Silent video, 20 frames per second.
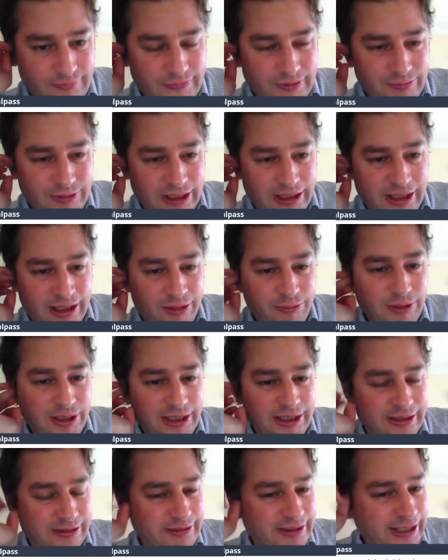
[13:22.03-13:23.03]
where I
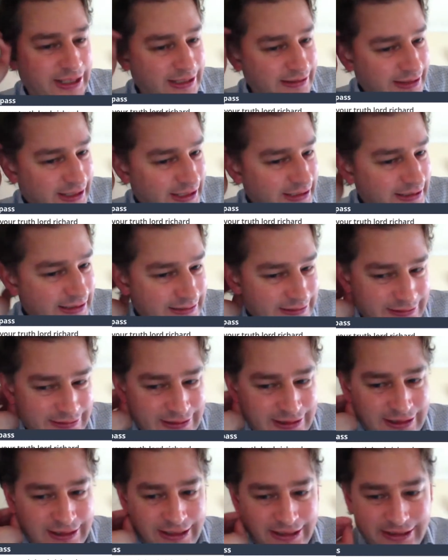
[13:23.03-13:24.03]
work, they, they didn't
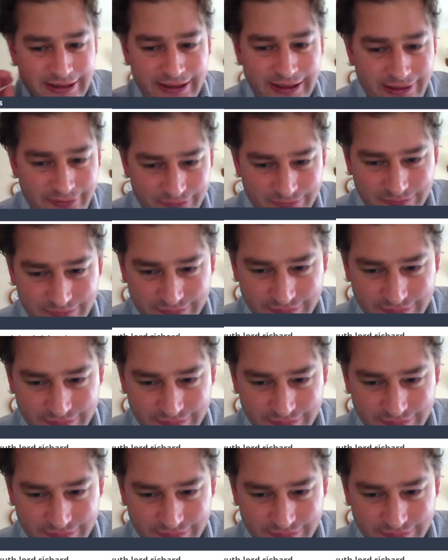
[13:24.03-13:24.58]
like it.